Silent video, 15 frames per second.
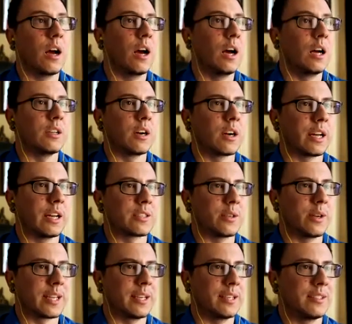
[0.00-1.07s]
Uh, okay,
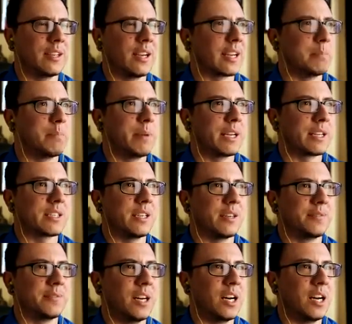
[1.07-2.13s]
so I can, I can pick
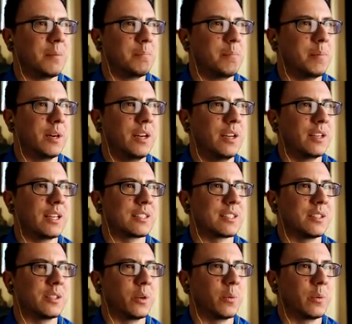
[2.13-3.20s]
stuff up, but
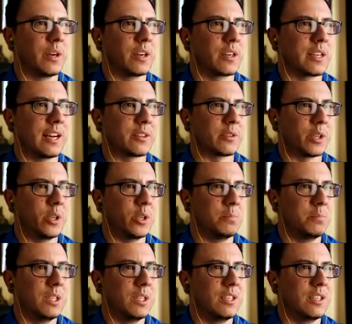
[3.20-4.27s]
that's a little weird. Can I throw
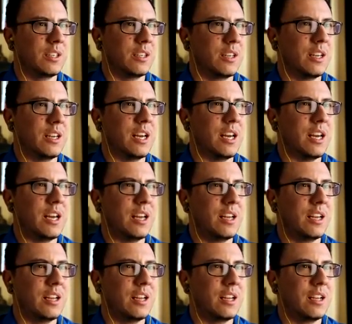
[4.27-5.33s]
him? Eh!
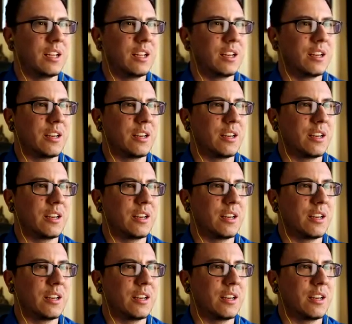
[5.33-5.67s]
I